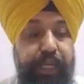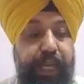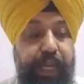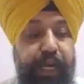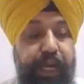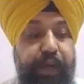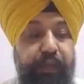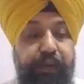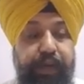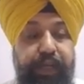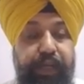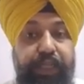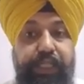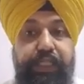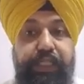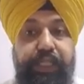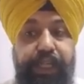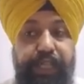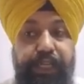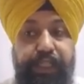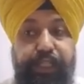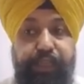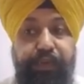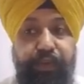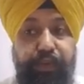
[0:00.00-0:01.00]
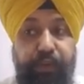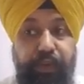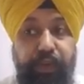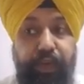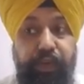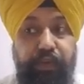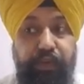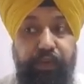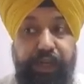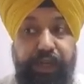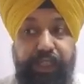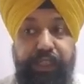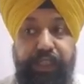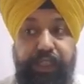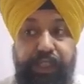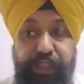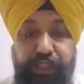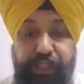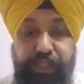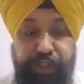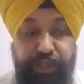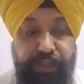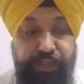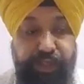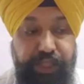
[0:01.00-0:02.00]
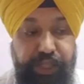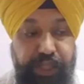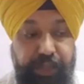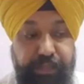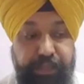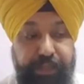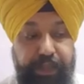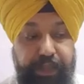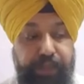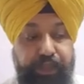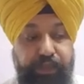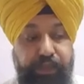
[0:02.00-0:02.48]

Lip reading: and what is his role, what is his duty.